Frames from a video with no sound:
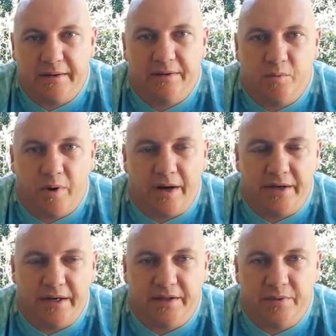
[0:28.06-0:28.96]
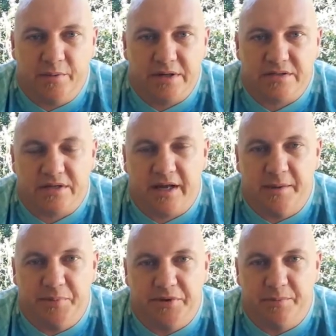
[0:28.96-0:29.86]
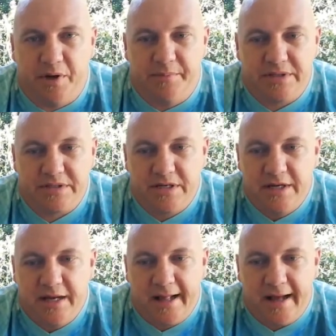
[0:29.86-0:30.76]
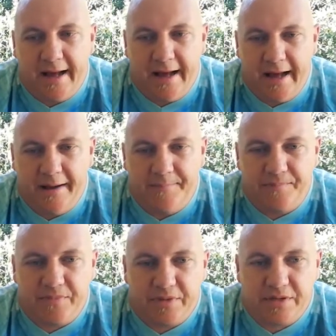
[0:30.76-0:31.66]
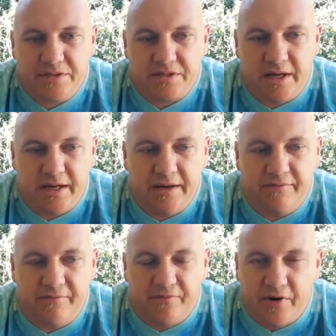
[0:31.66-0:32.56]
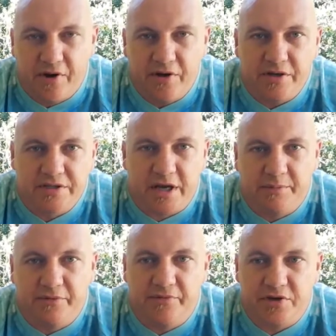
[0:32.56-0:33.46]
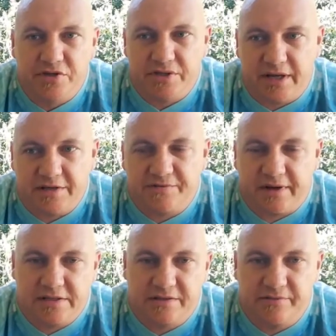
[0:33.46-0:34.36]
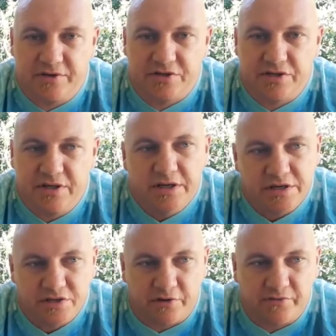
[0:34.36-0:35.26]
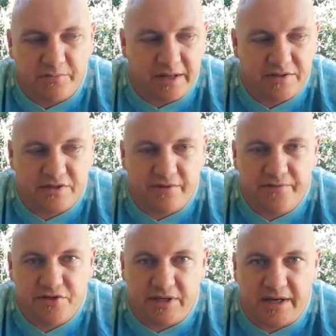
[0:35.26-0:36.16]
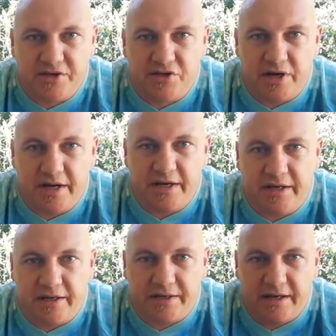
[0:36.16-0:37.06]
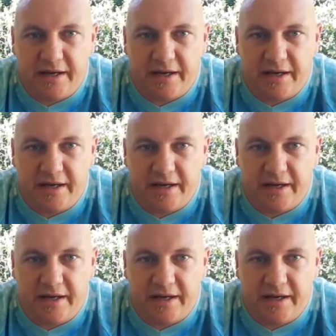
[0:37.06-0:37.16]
winding in the Western Cape at the moment. It's a very good table fish, nice fighting fish, soft mouth, so fish light drag and